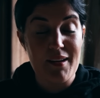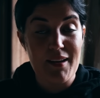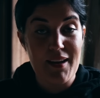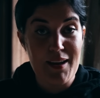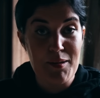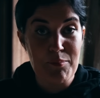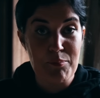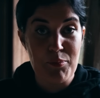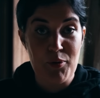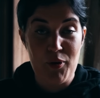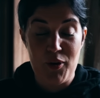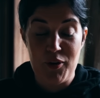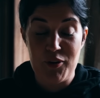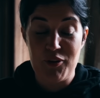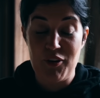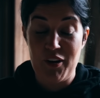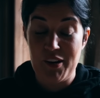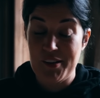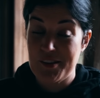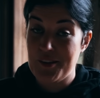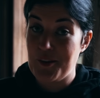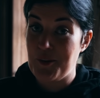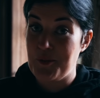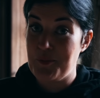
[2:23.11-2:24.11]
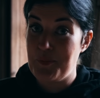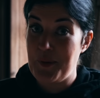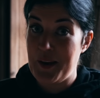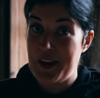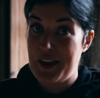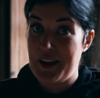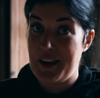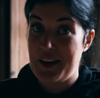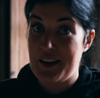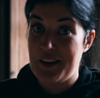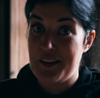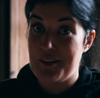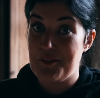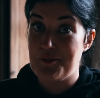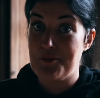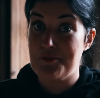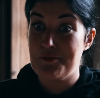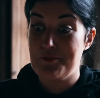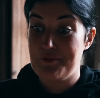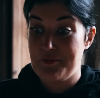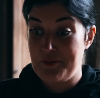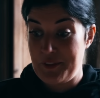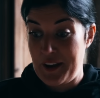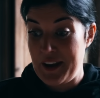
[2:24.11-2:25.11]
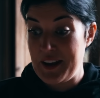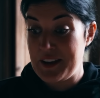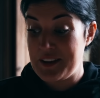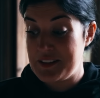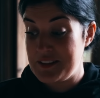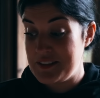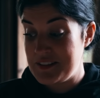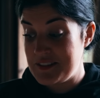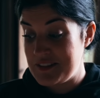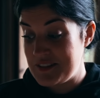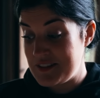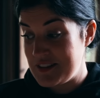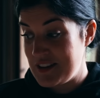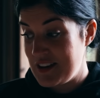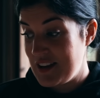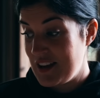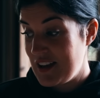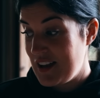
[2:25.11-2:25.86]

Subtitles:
in progress of being fixed.